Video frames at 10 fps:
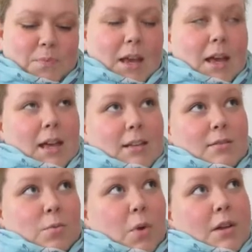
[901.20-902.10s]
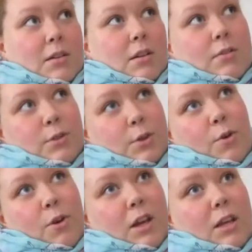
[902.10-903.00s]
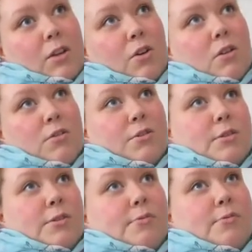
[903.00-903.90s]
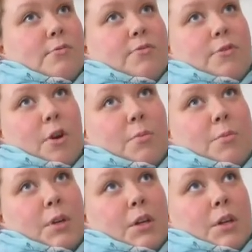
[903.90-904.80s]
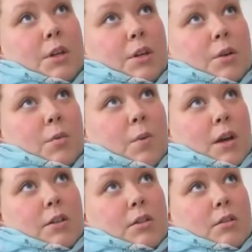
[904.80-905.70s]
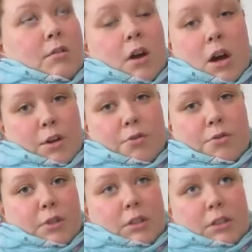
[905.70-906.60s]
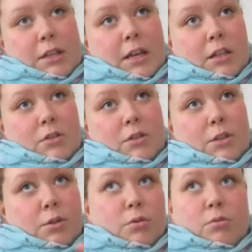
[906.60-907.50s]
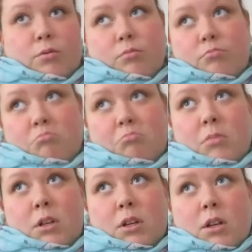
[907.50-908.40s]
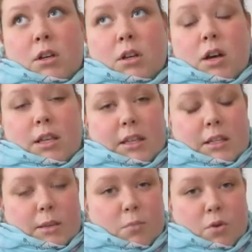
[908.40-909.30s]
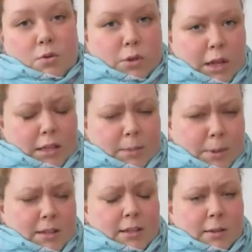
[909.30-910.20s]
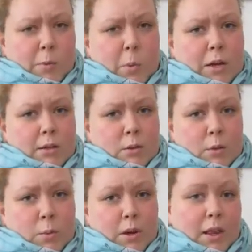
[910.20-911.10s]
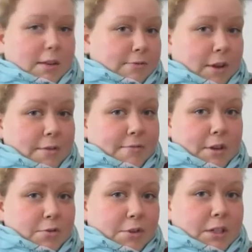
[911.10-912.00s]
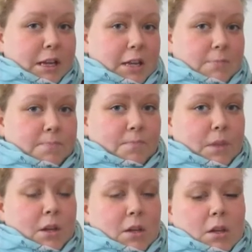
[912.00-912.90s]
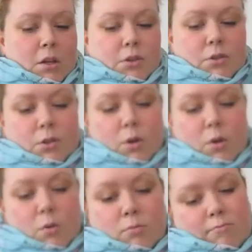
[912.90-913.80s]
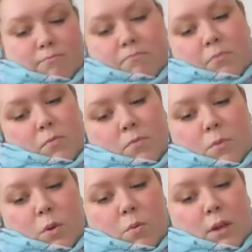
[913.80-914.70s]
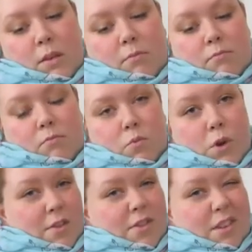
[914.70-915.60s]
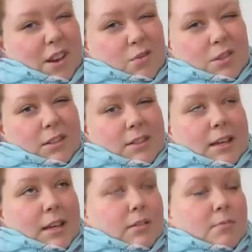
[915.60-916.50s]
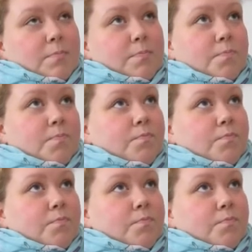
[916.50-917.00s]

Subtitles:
and one toy costs from 100 yen to I think the most expensive ones were like 500 yen. So with 1000 yen,